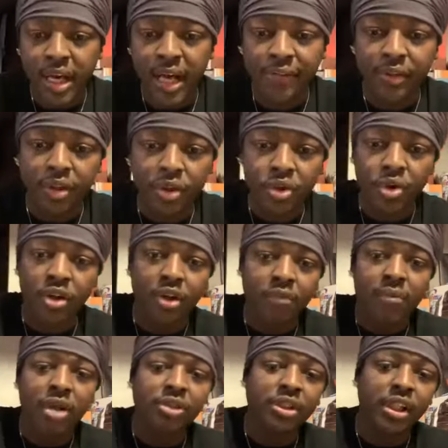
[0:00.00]
after the order
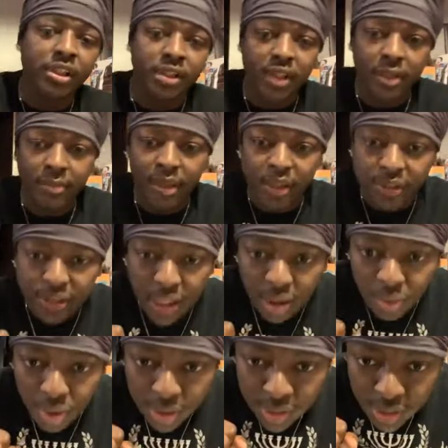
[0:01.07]
of Melchizedek, man.
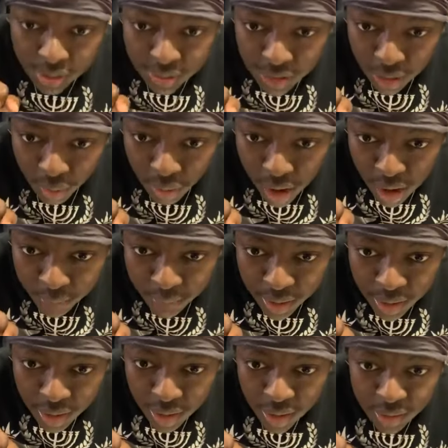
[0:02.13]
Shalom, Shalom
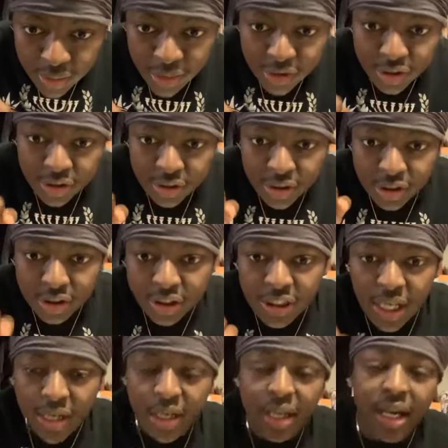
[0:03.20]

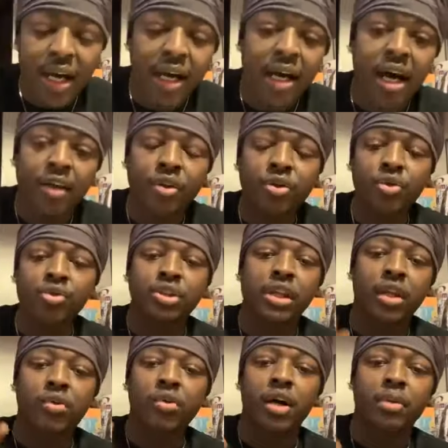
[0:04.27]
Yeshada Adhu,
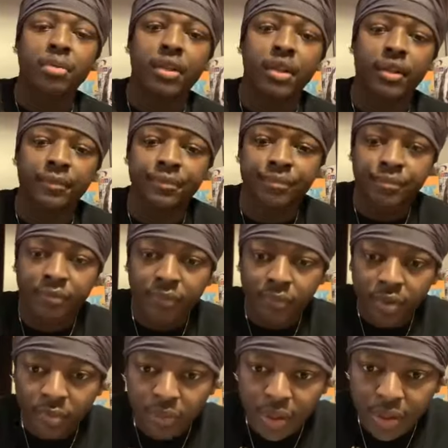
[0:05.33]
Shalom, King.
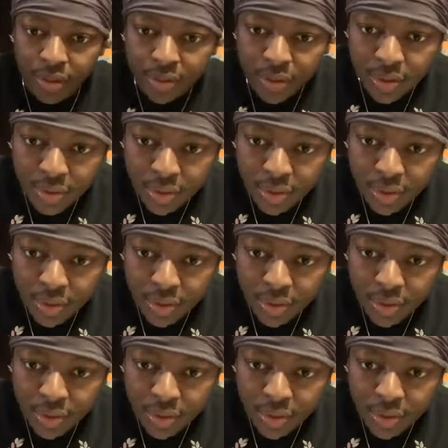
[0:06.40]
Right?